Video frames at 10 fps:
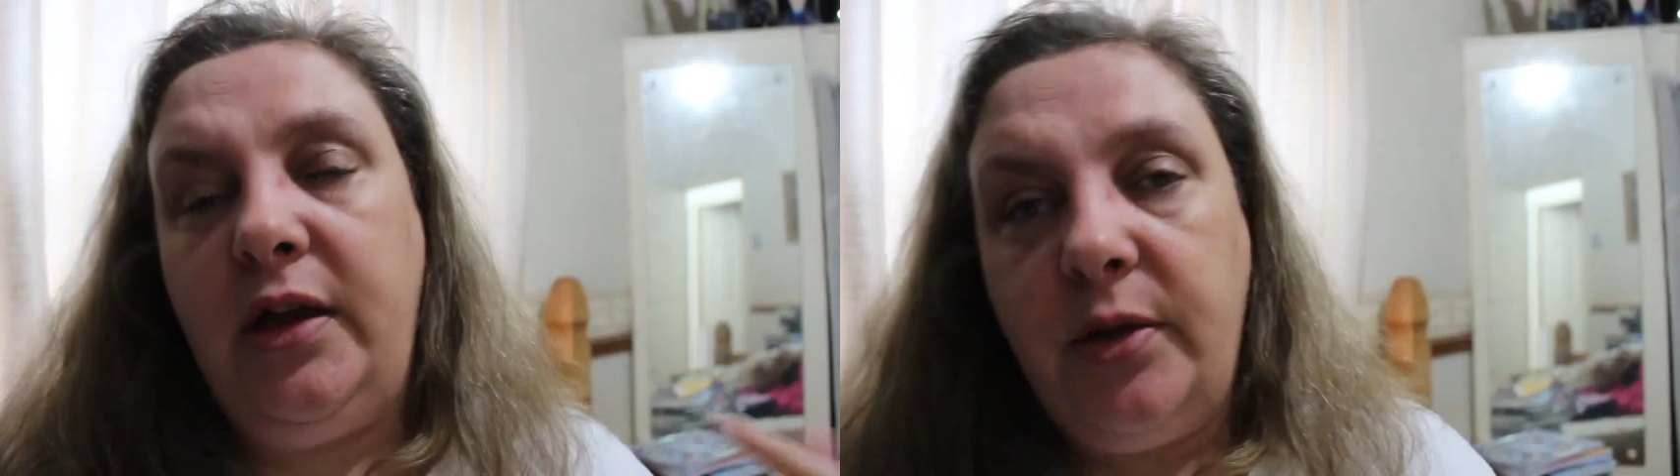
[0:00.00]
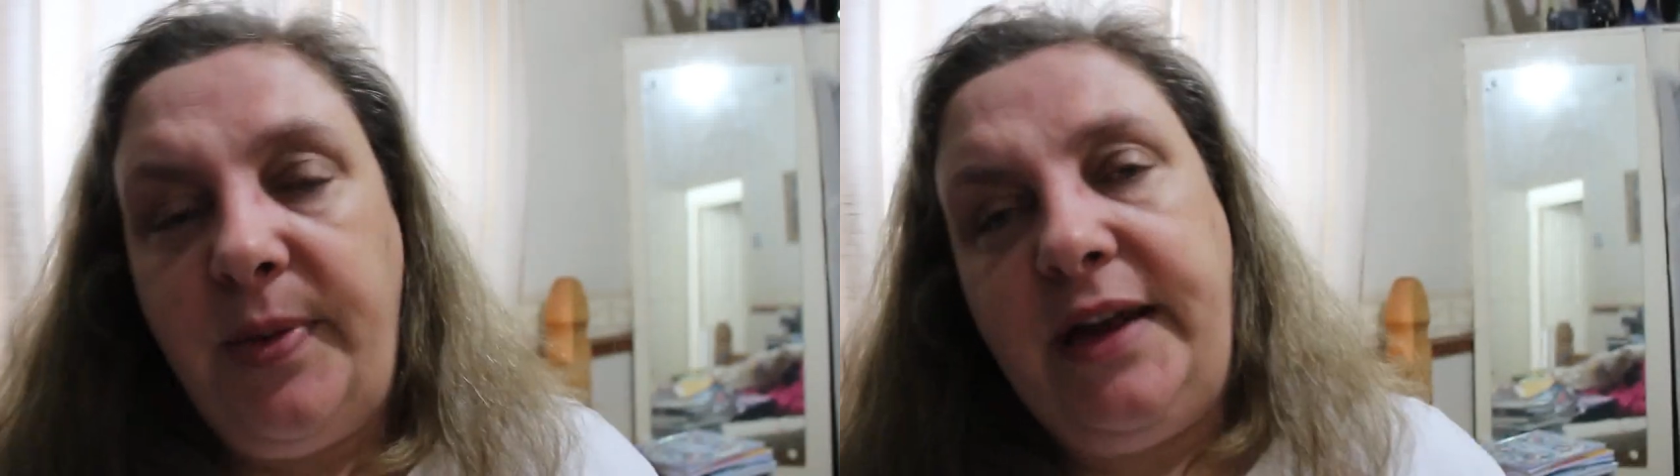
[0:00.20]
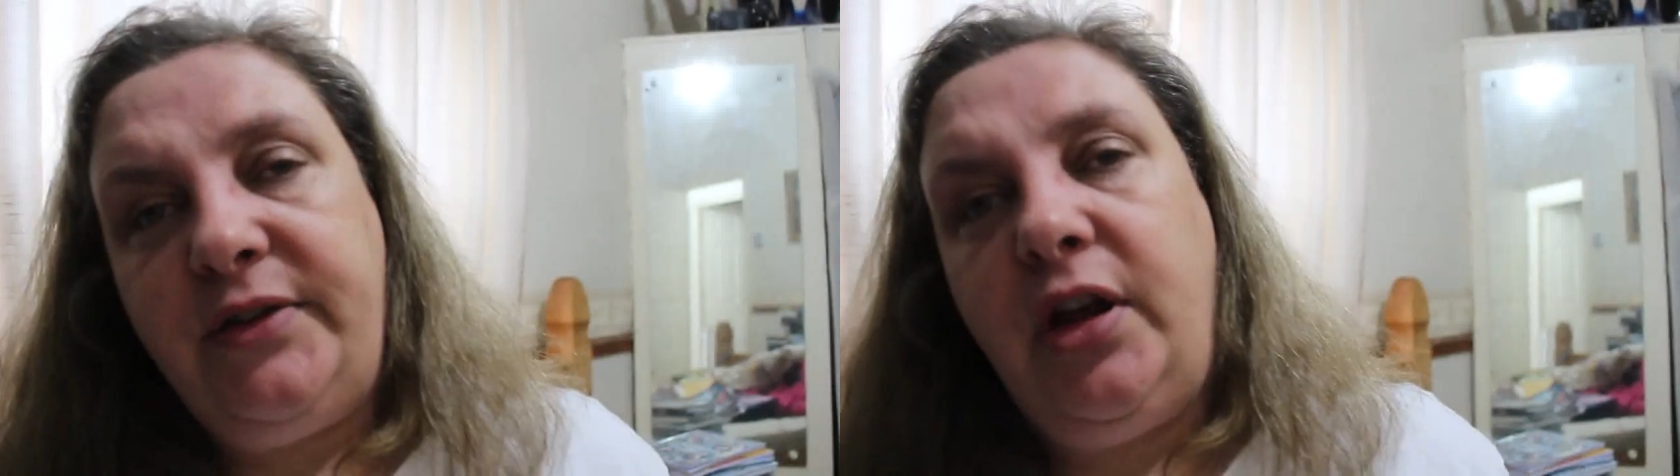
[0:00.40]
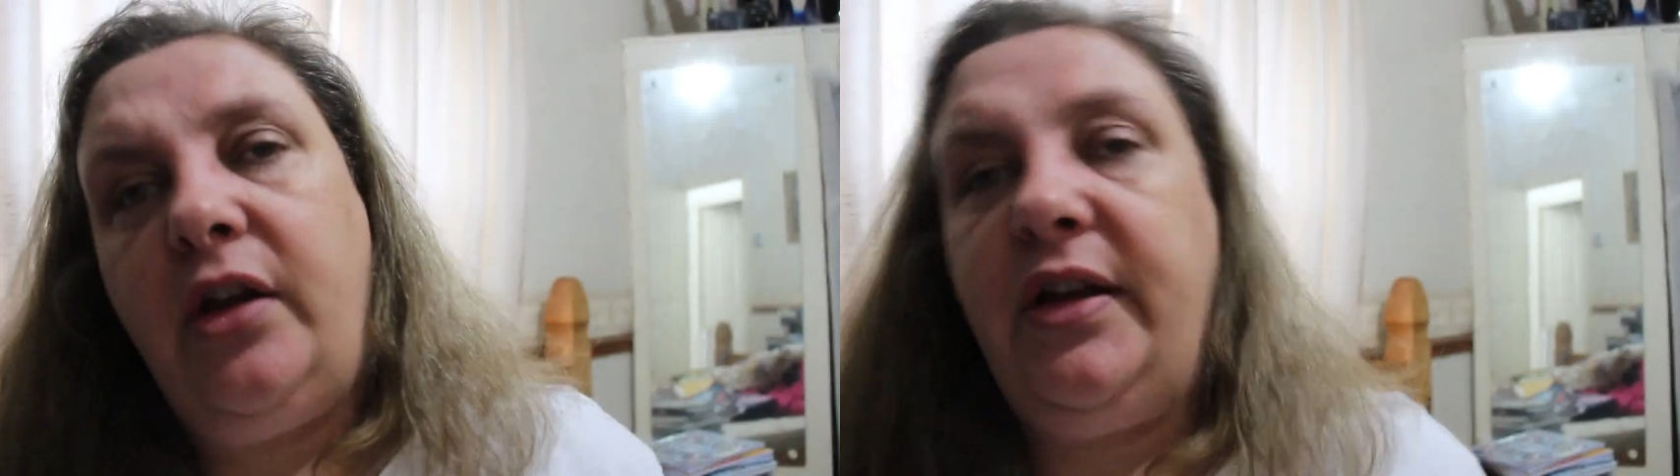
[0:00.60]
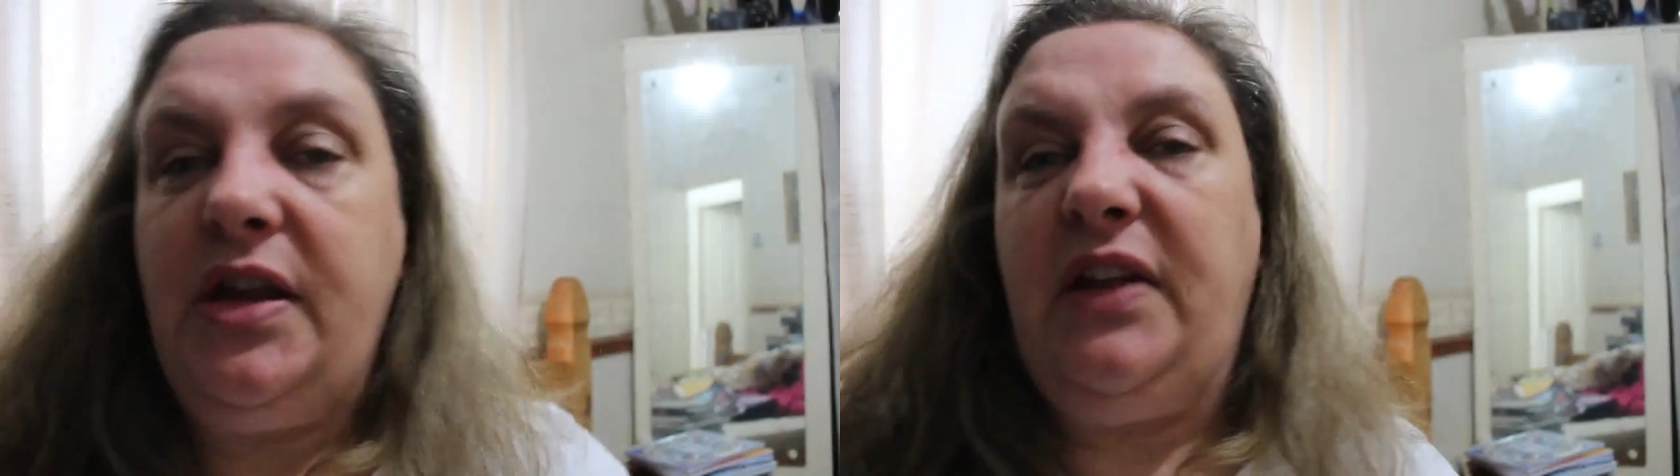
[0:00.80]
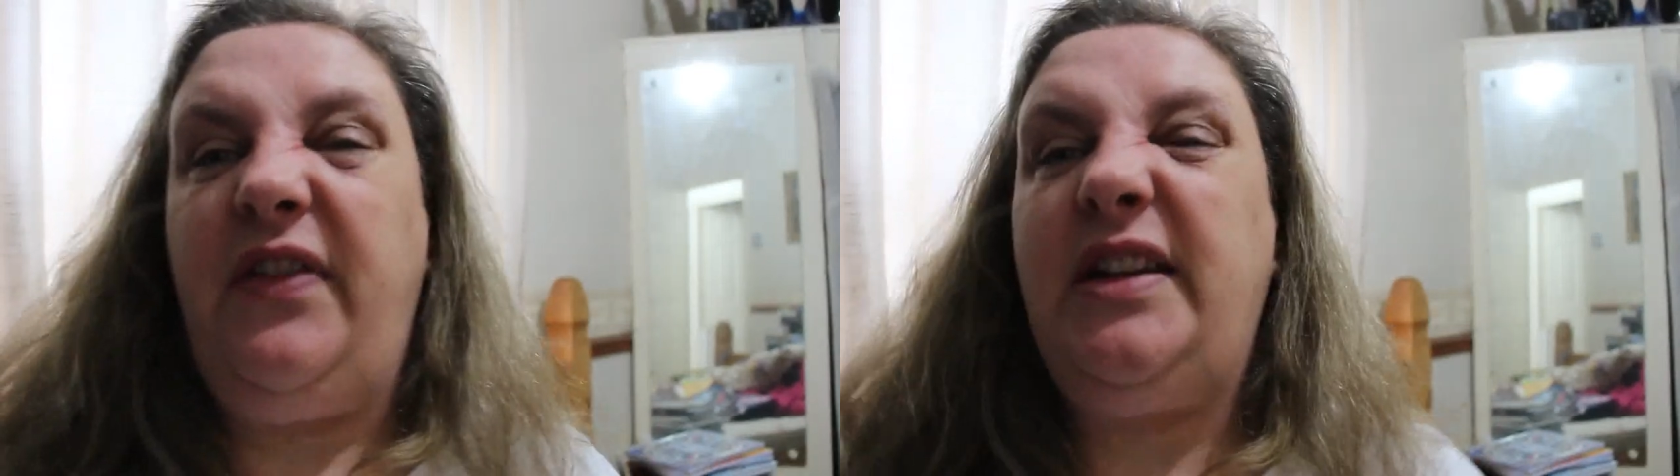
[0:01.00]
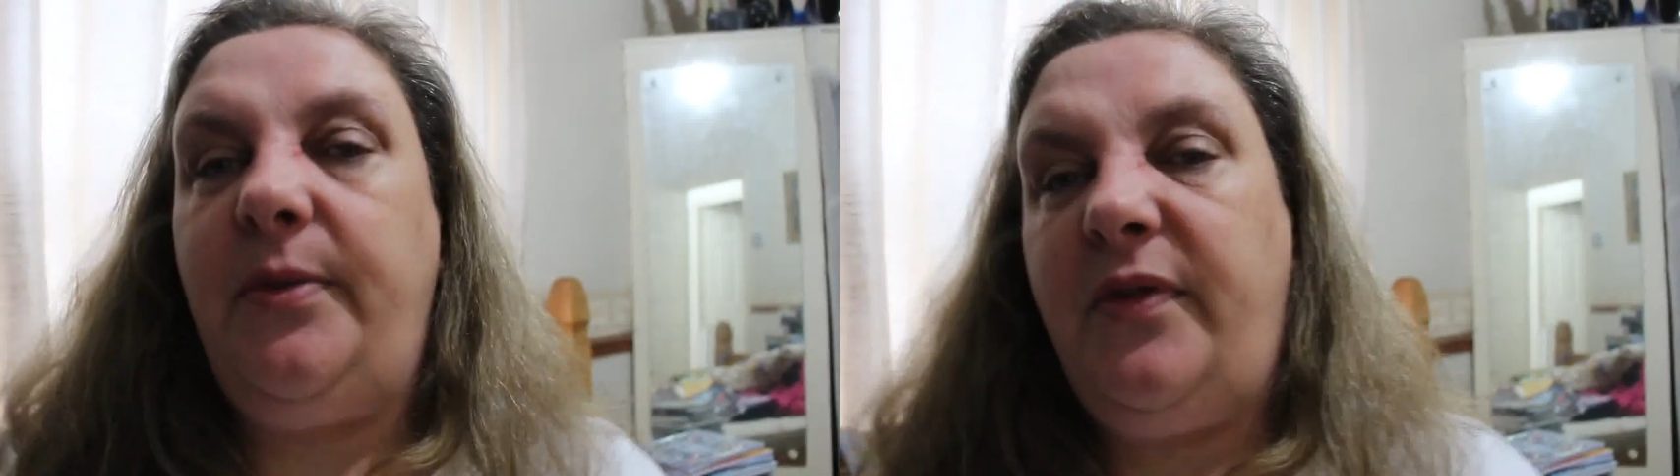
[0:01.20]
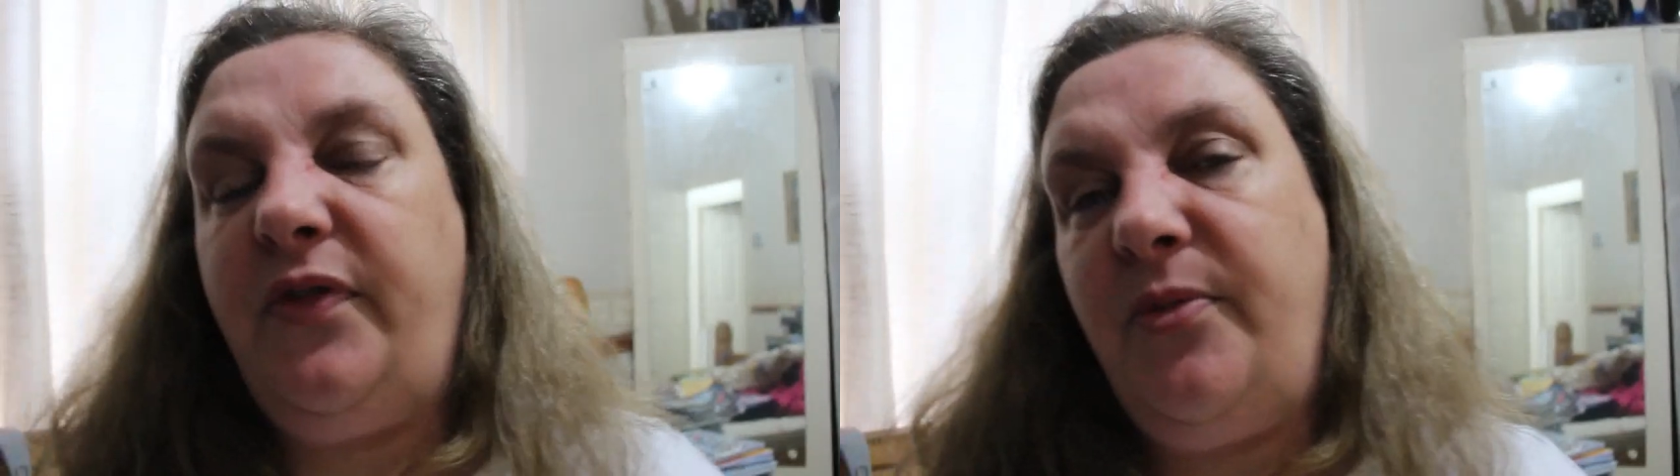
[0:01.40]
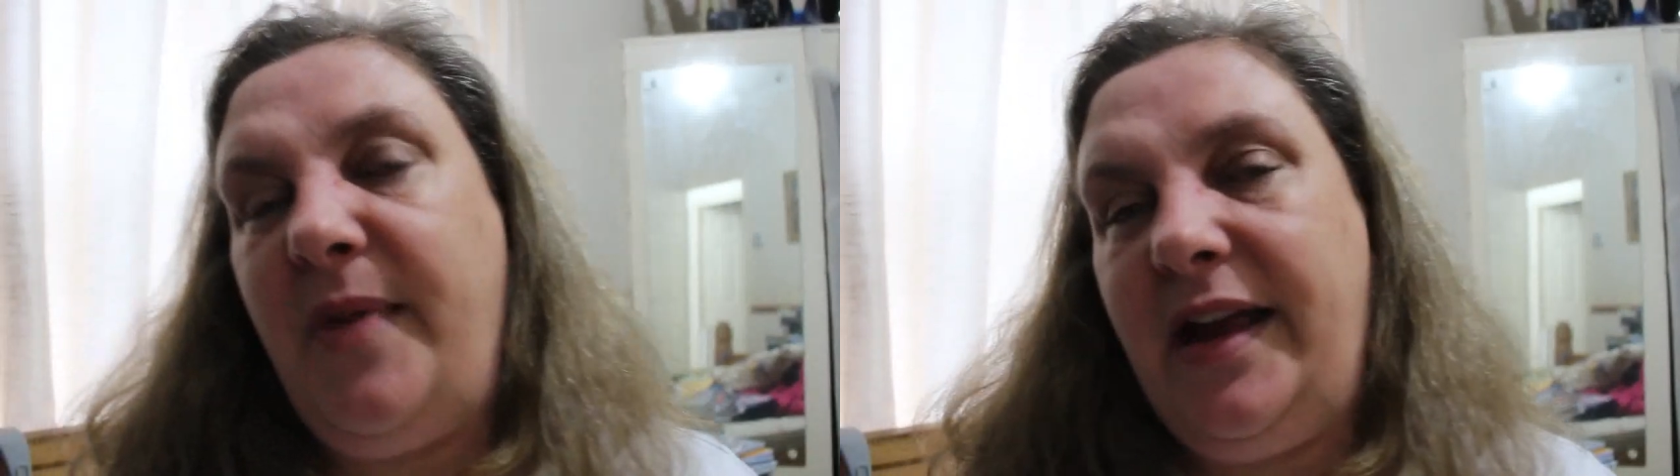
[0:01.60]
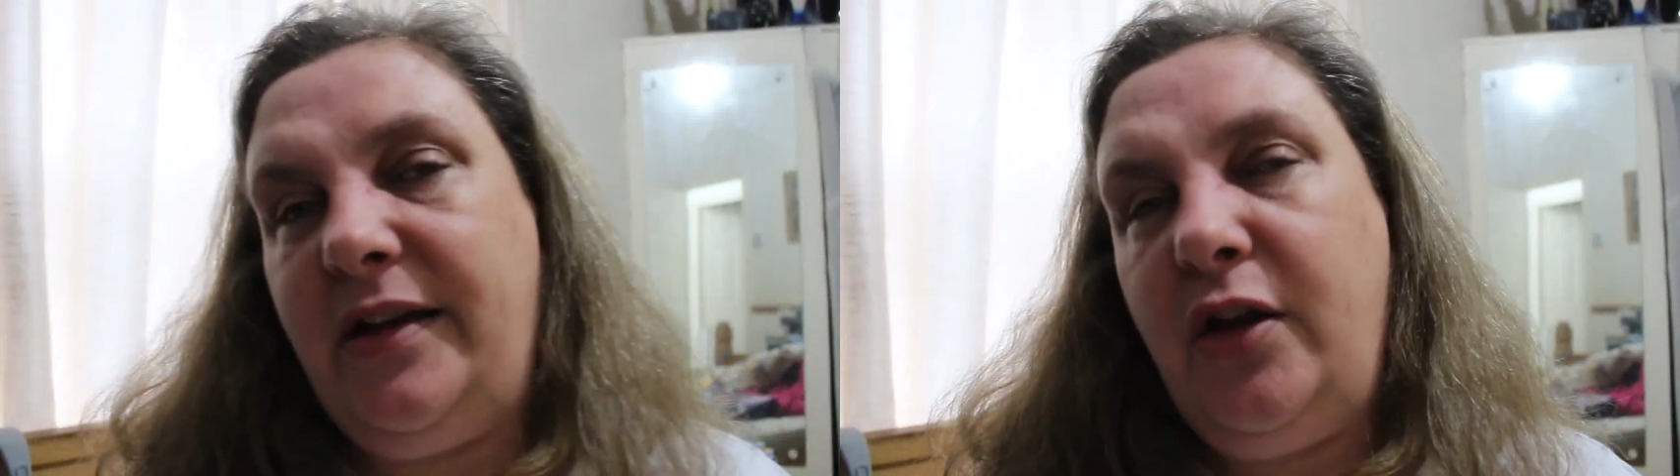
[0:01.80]
not a patriarchy, and they're fed up of the
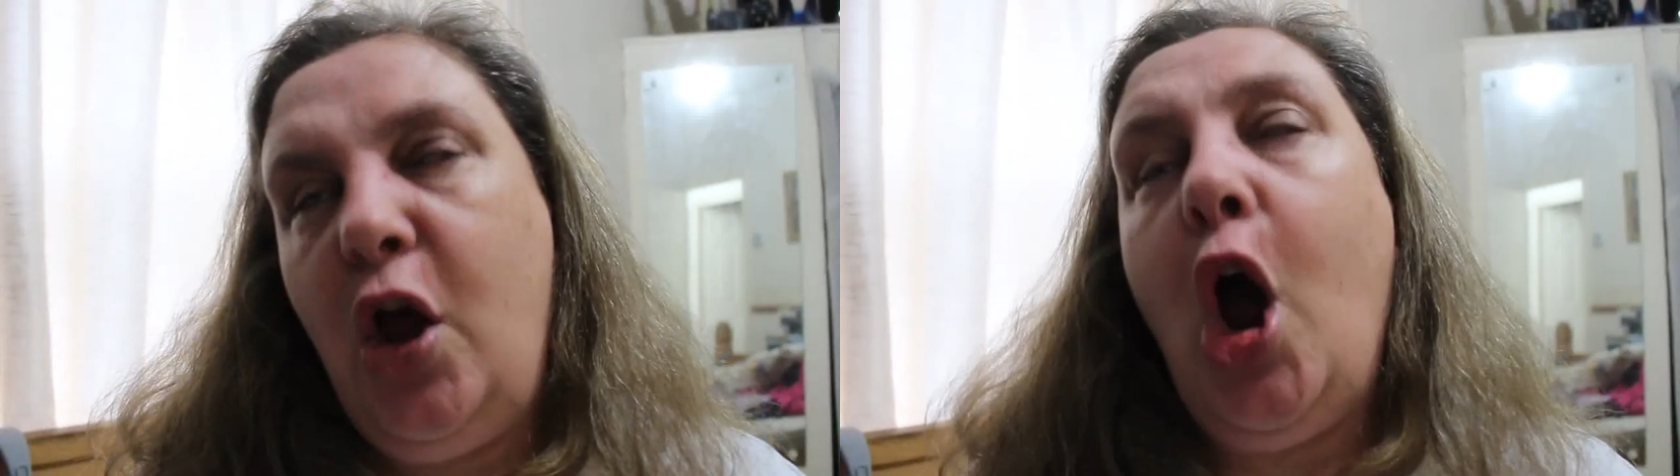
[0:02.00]
men